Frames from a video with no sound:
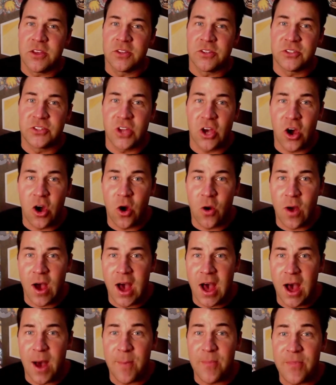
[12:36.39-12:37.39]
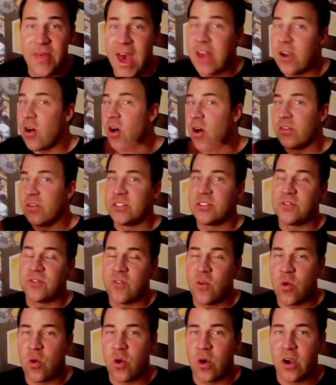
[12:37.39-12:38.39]
So that all is
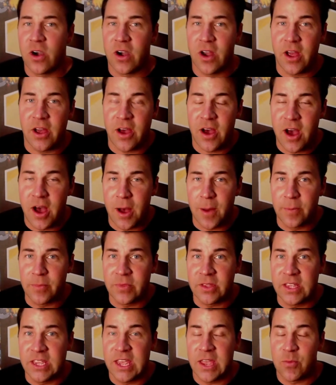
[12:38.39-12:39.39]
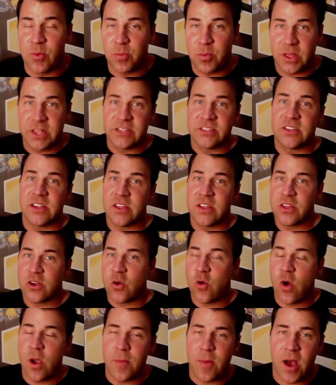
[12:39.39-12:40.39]
for replacing the
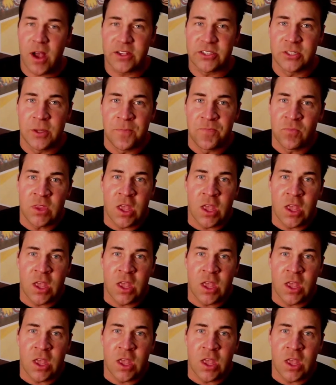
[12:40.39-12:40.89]
coin box.